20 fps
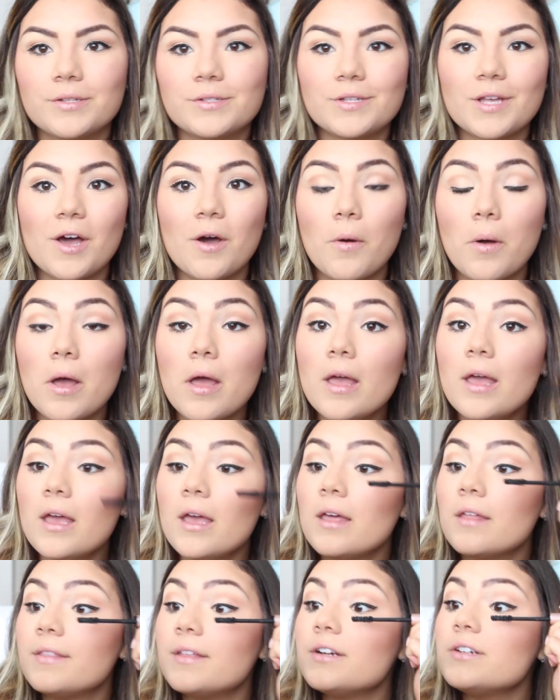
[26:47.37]
So
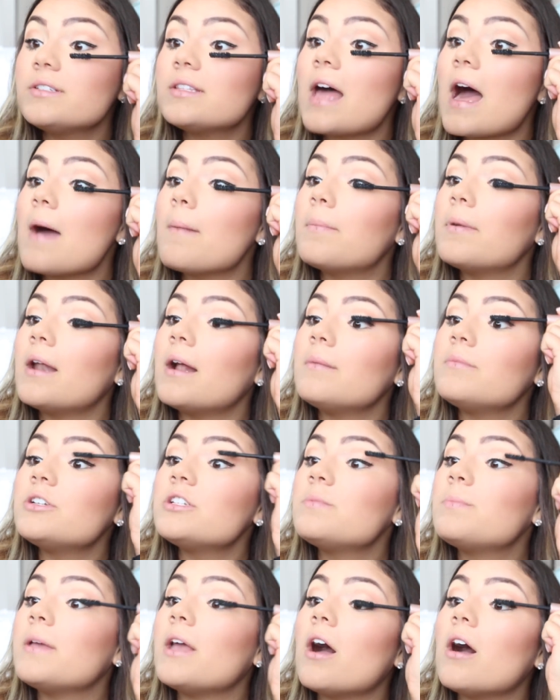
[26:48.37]
there's that, but I'm
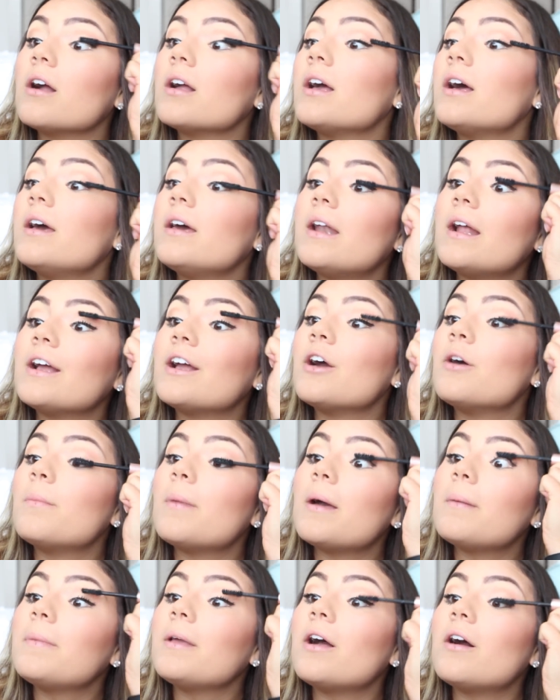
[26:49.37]
just Bianca and I go
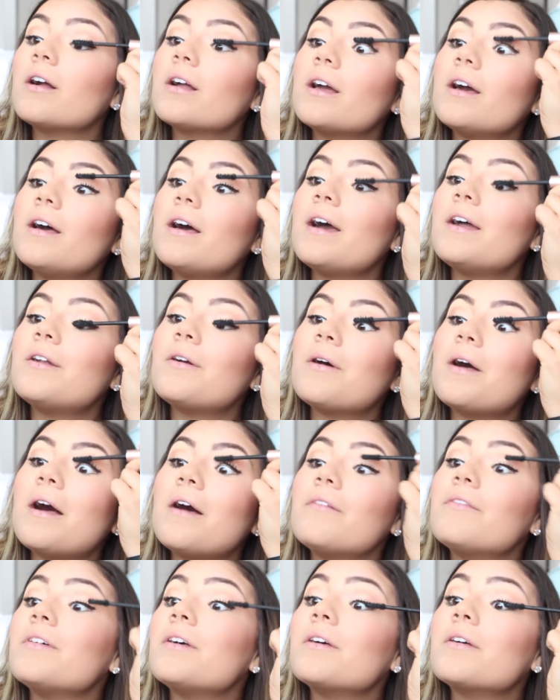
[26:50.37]
by Bianca. I don't
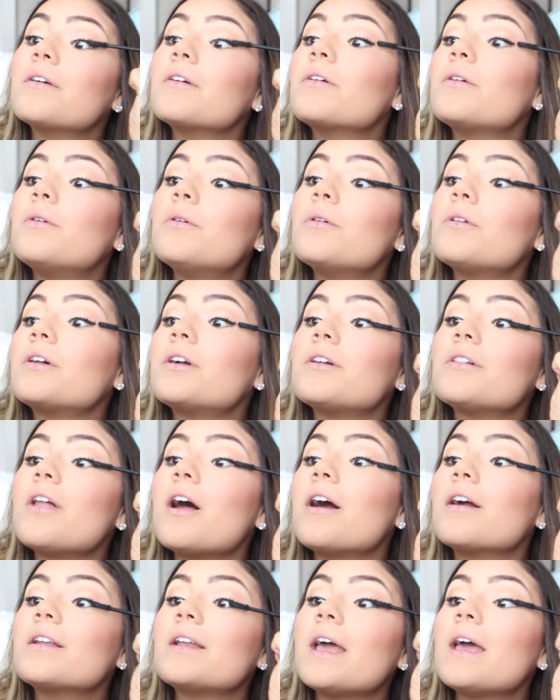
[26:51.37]
have a cooler
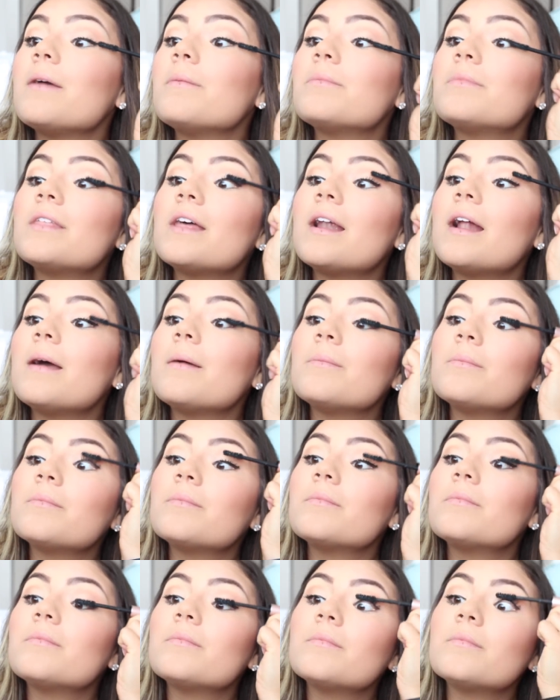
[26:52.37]
long name that
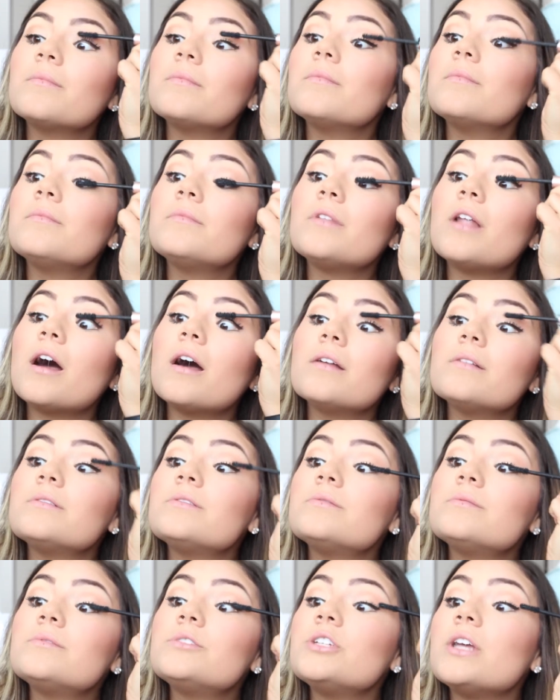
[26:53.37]
I'm
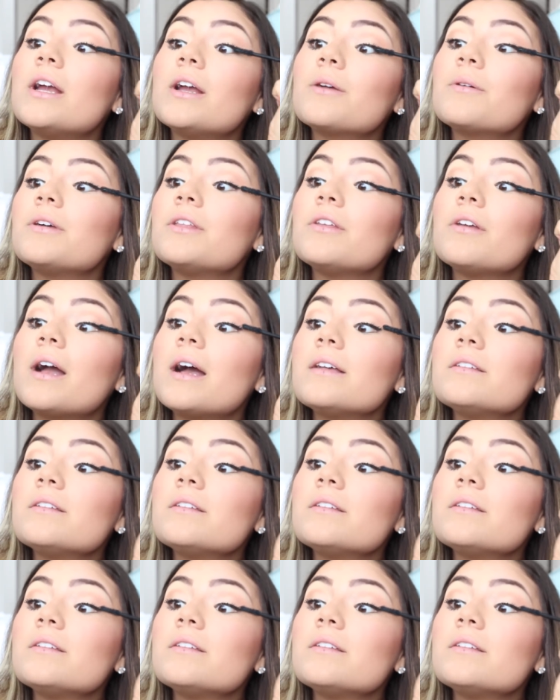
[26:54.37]
not sharing with you